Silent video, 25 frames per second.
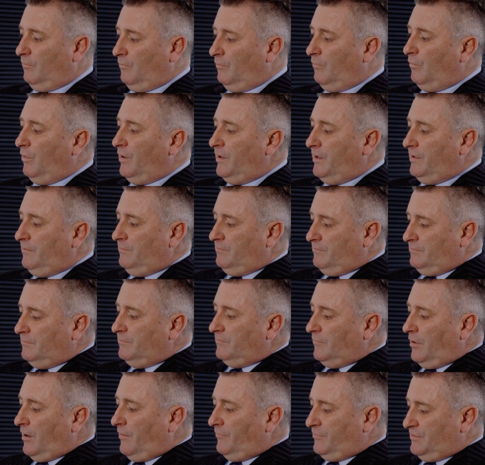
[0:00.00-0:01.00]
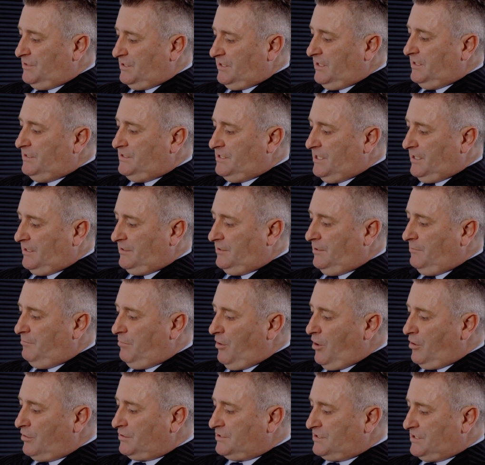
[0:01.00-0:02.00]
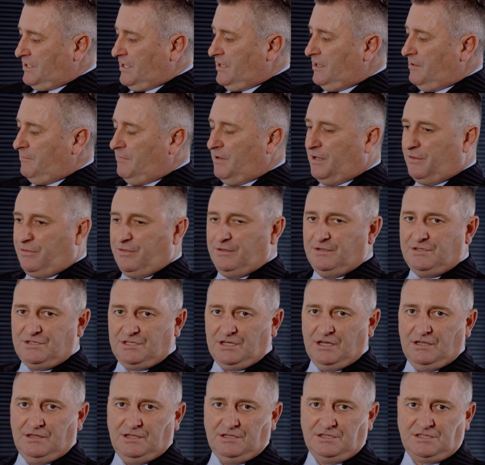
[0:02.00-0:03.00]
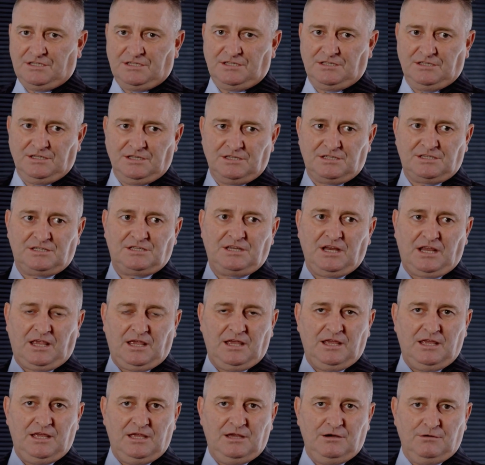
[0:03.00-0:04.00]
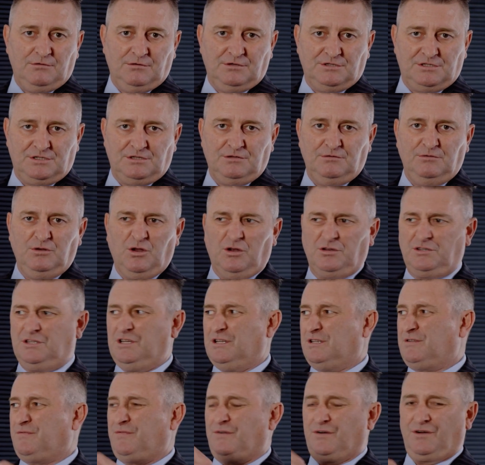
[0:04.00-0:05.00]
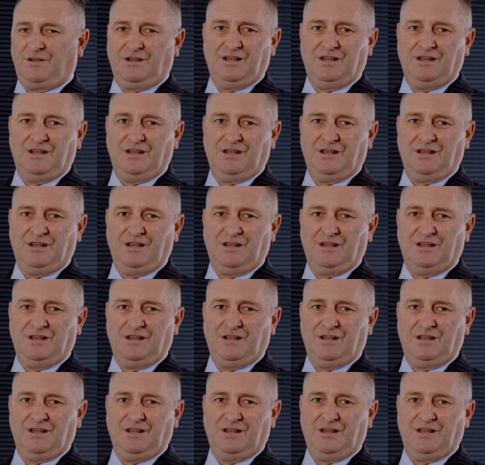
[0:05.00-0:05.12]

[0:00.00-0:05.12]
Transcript: we obviously tick the box and the method. So this sticker here is not just for a